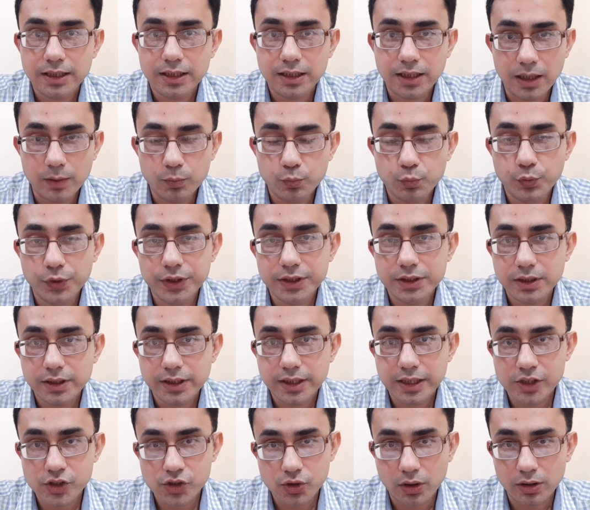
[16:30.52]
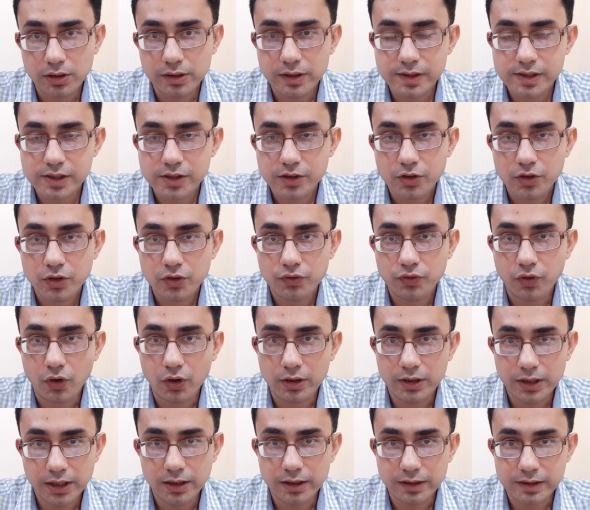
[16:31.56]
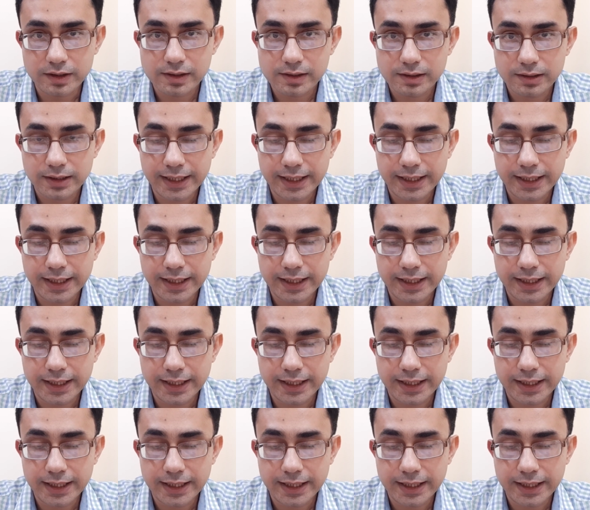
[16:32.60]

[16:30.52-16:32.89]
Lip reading: come with installers for Linux.